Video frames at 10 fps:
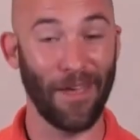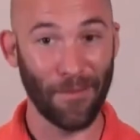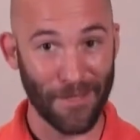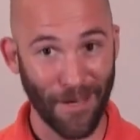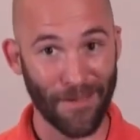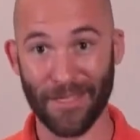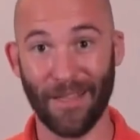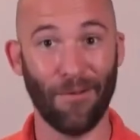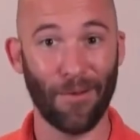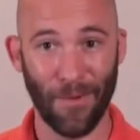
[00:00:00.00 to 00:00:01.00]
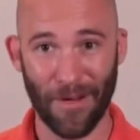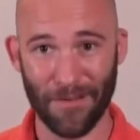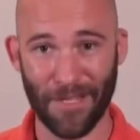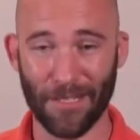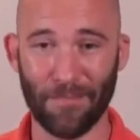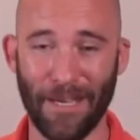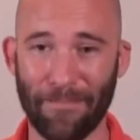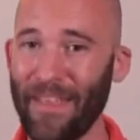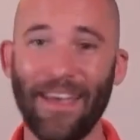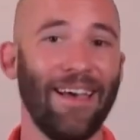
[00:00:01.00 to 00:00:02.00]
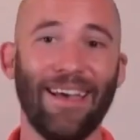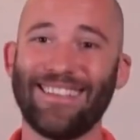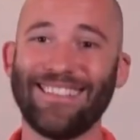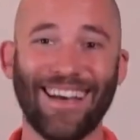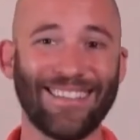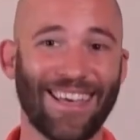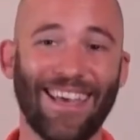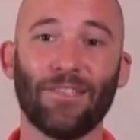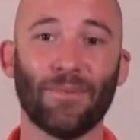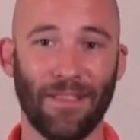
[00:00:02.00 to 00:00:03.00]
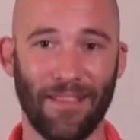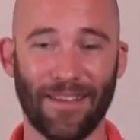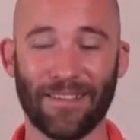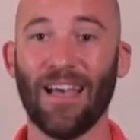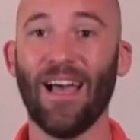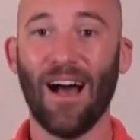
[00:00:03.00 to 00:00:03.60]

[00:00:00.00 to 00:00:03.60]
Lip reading: We saw this a lot with Windows XP. It's not the case with Linux.